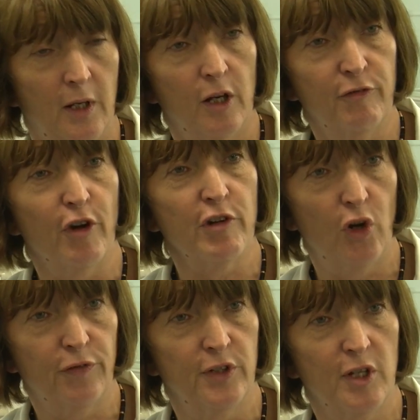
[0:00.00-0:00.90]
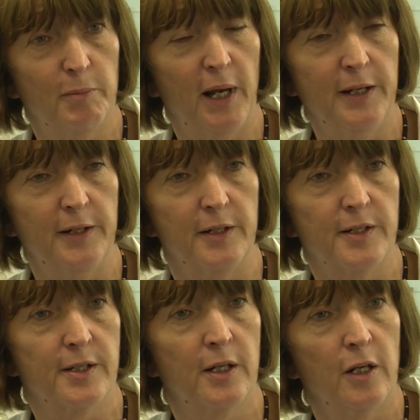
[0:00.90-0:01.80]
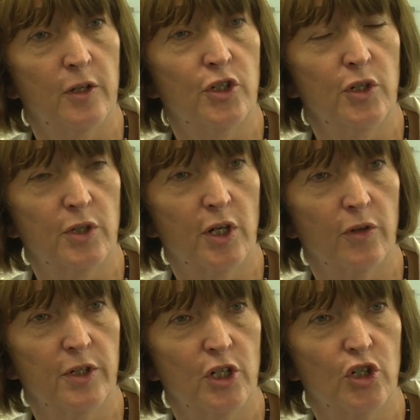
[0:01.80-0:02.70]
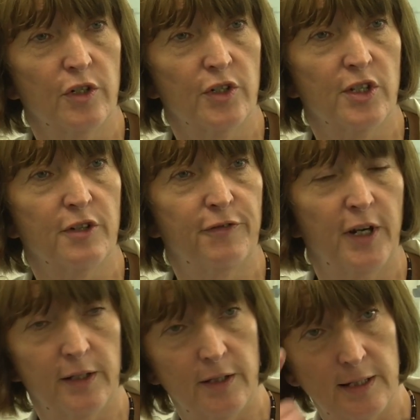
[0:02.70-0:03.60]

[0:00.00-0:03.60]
And very often the blindness is due to conditions that affect